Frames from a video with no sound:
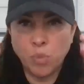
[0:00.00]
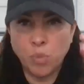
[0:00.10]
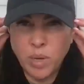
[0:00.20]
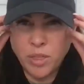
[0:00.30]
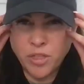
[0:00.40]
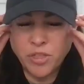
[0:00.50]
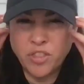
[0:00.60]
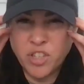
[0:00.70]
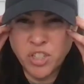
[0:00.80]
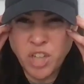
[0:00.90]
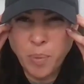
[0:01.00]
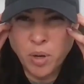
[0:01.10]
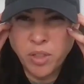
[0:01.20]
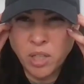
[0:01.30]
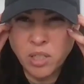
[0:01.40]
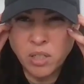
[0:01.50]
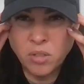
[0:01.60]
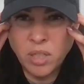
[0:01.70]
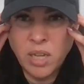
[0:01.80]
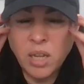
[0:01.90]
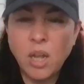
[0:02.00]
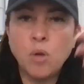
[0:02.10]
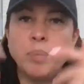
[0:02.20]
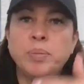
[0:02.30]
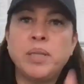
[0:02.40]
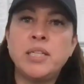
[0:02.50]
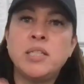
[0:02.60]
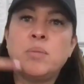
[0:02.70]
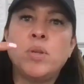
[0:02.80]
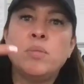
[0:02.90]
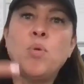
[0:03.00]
where we stop our thoughts literally, replace them with